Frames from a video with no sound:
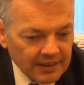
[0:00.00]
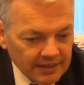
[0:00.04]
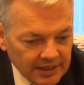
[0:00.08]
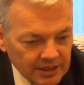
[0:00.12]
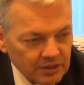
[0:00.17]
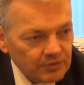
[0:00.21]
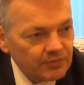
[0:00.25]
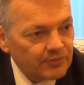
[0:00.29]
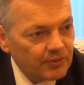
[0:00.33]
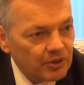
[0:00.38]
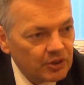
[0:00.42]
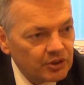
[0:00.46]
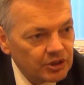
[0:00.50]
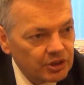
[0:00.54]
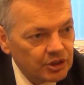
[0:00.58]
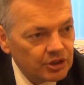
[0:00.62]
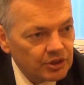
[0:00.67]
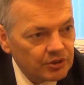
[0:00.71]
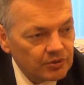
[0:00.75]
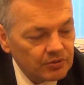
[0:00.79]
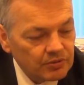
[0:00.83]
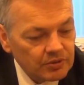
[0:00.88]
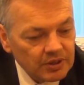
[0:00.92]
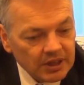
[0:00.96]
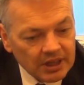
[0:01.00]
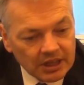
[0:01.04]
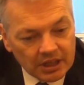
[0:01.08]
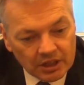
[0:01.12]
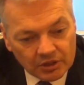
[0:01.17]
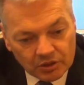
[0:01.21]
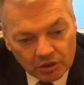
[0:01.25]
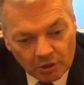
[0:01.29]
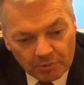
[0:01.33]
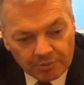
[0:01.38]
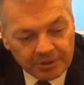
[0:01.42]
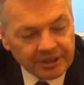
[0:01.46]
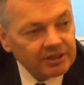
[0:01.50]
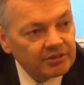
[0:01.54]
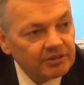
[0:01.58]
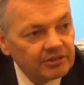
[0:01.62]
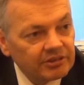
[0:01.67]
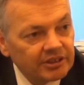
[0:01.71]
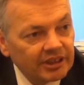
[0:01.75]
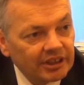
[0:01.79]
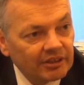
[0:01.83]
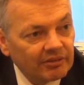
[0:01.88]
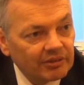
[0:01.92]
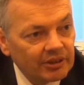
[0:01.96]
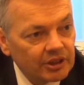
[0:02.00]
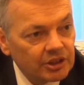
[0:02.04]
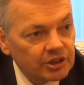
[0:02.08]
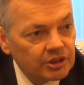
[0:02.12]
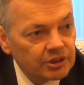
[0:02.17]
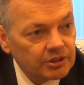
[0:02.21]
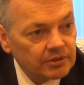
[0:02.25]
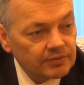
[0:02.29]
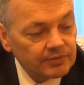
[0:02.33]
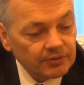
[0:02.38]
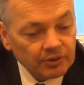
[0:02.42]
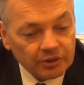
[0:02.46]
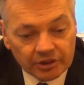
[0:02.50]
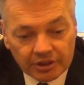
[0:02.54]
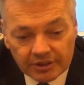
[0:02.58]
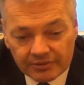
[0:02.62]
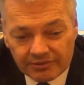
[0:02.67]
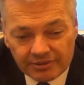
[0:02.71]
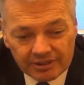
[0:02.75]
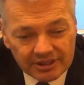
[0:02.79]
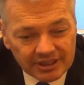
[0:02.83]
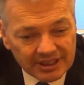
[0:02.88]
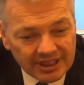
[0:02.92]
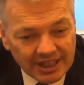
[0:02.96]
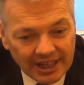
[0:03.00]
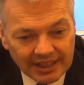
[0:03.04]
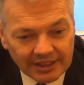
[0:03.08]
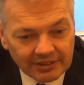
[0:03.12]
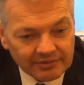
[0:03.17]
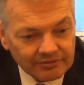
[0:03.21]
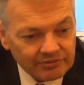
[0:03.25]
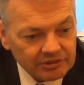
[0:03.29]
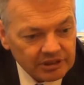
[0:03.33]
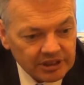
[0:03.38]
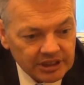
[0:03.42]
That's the first issue. So better integration for different kind of